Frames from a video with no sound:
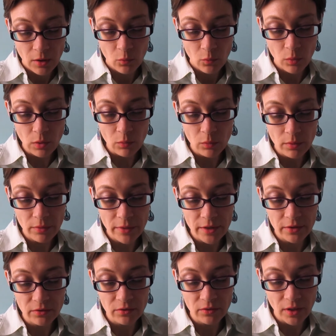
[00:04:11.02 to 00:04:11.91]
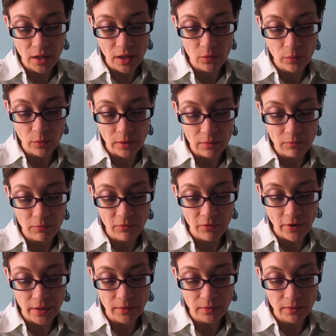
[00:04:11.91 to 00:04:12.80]
What will they say when I'm
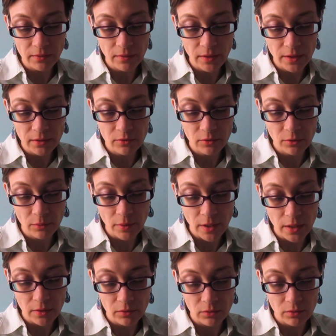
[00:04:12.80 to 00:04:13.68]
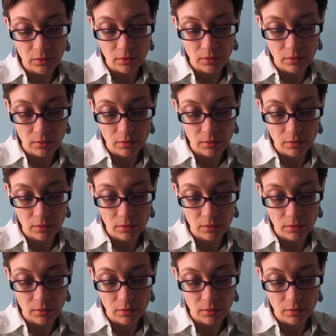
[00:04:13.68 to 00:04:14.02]
finally laid to rest?